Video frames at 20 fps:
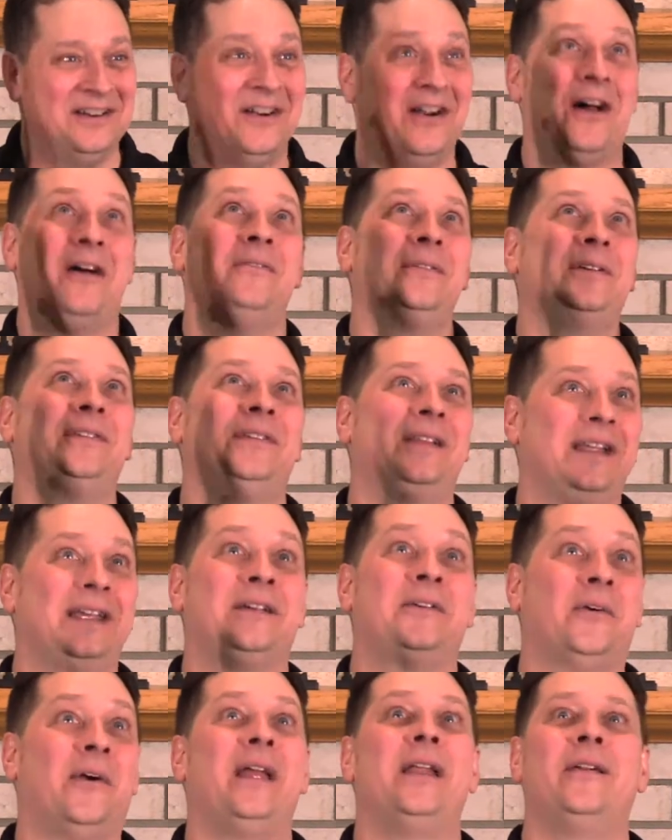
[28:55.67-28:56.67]
you're obviously
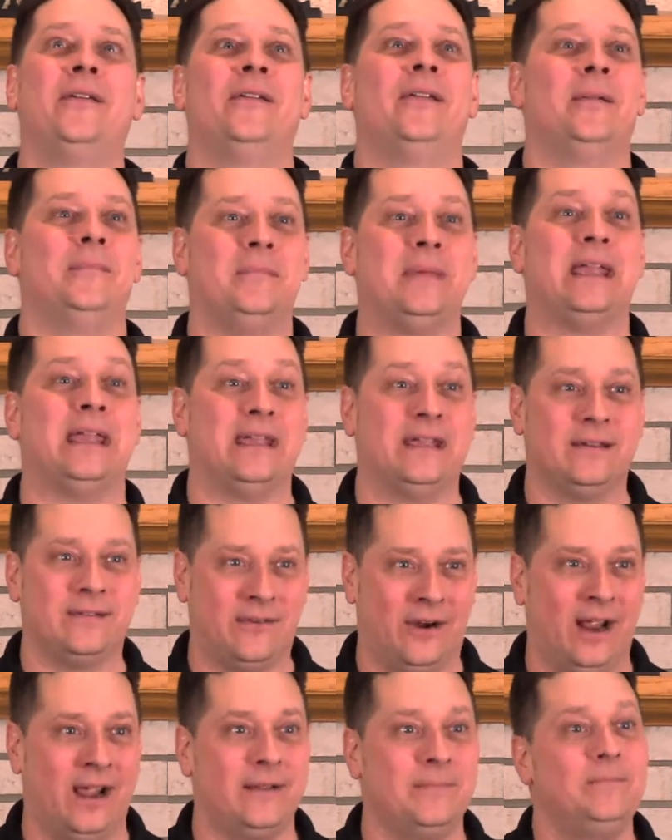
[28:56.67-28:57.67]
greater than me,
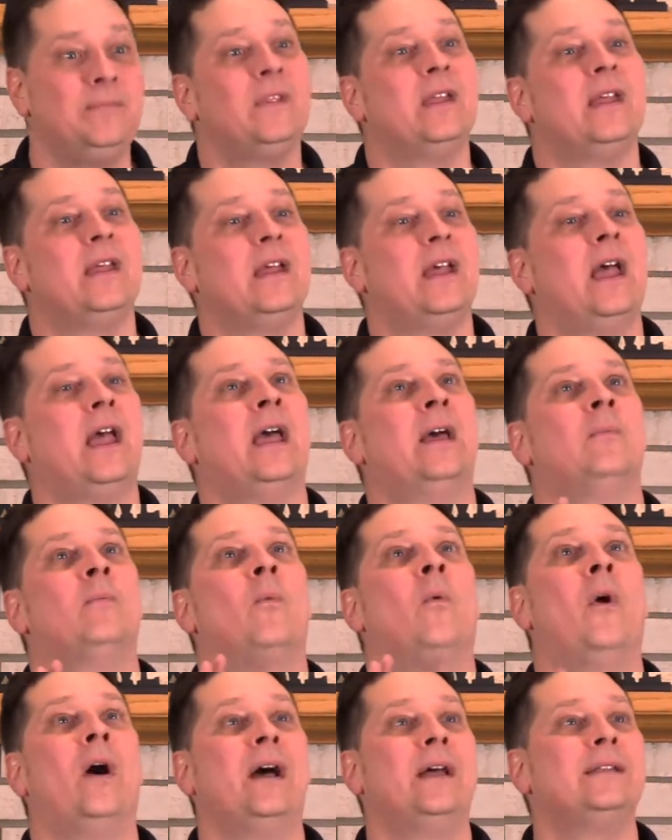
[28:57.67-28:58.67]
right?
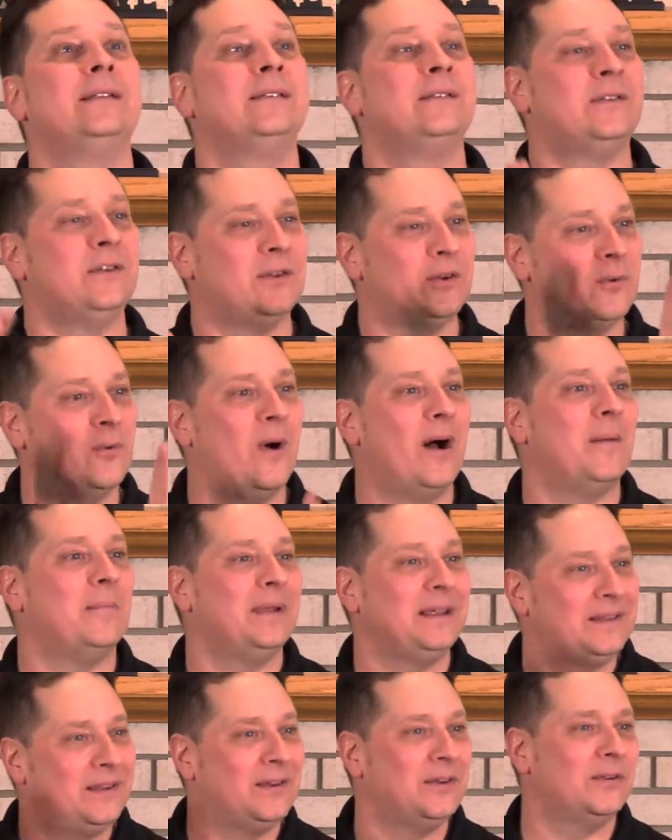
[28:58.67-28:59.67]
and what do you want
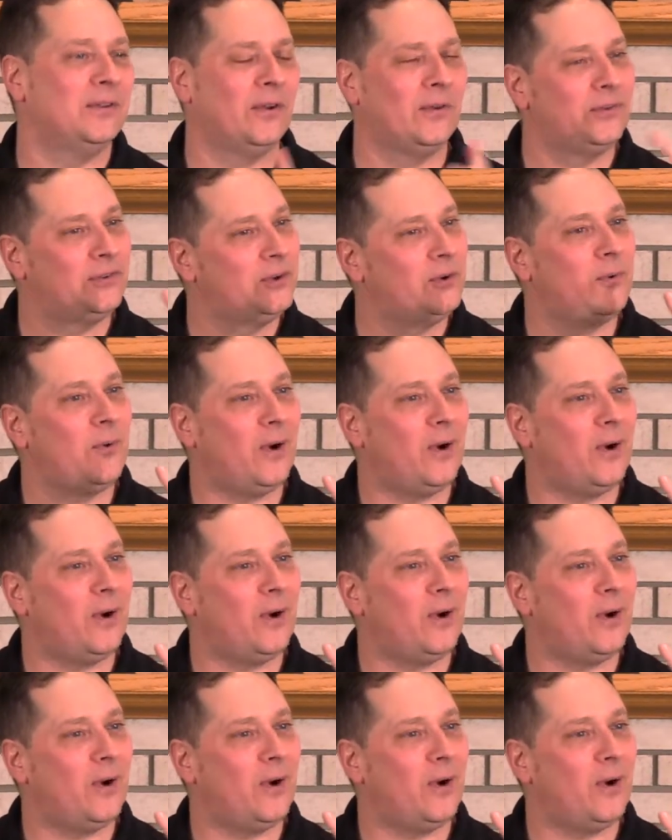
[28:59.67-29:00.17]
me to do? Those two